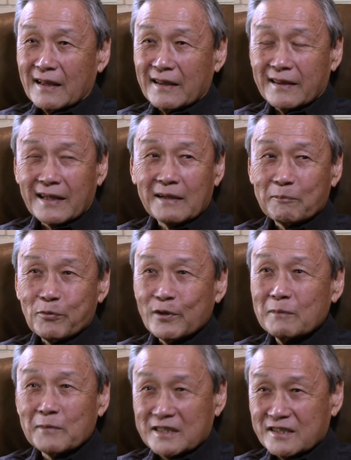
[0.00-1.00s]
they
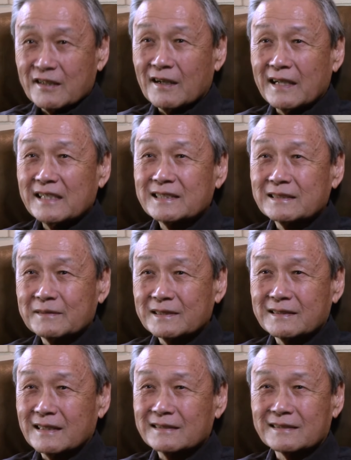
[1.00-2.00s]
pretty much saw
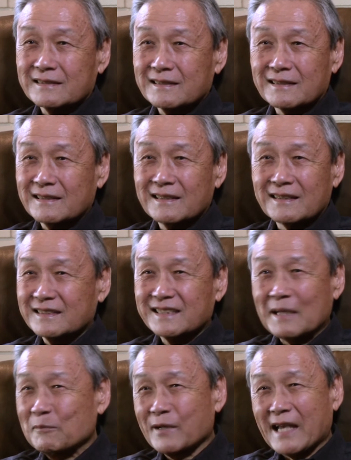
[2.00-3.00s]
Asians as in the
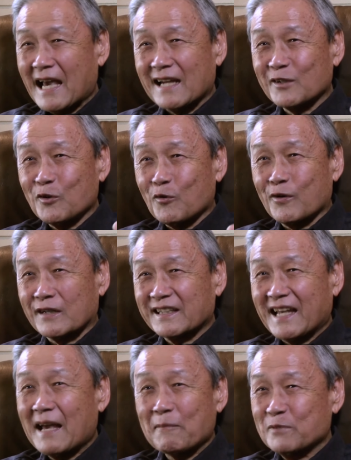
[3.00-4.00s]
same category,
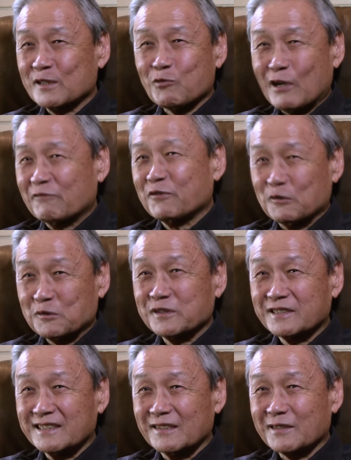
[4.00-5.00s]
camp as white
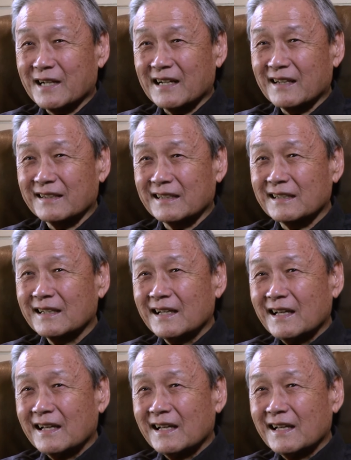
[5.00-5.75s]
folks, kind of thing,